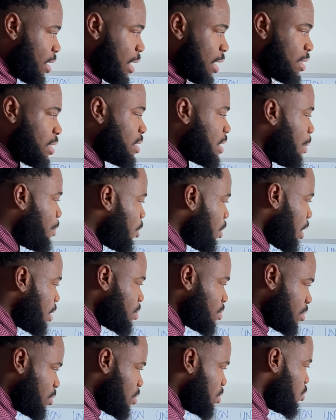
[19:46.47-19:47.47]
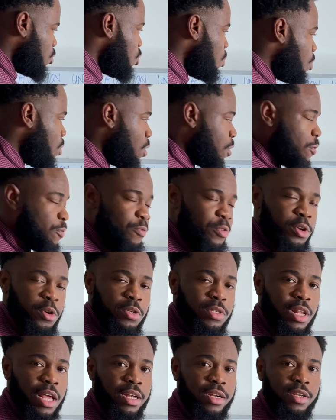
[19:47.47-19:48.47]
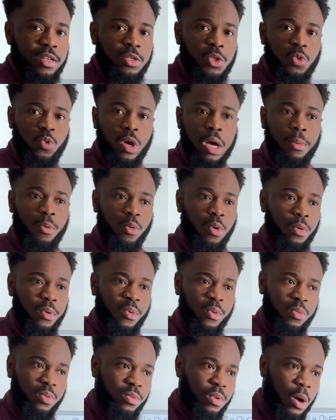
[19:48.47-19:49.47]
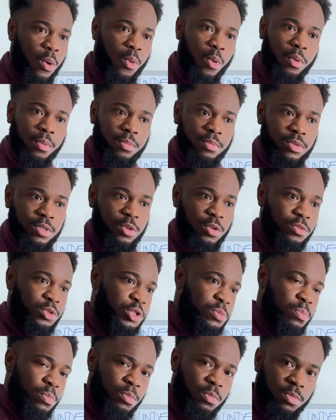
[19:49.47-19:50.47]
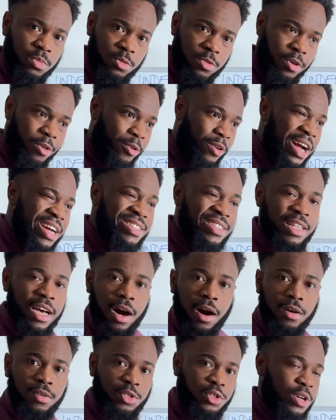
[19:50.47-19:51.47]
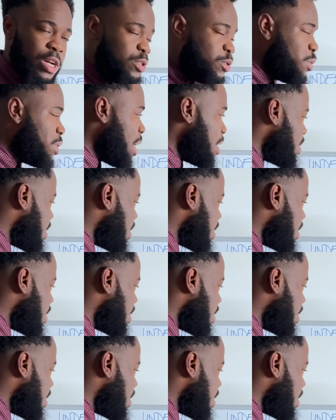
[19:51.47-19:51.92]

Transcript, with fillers: I think I'm gonna do more videos like this where I'll, I'll, I'll you know write down so that you can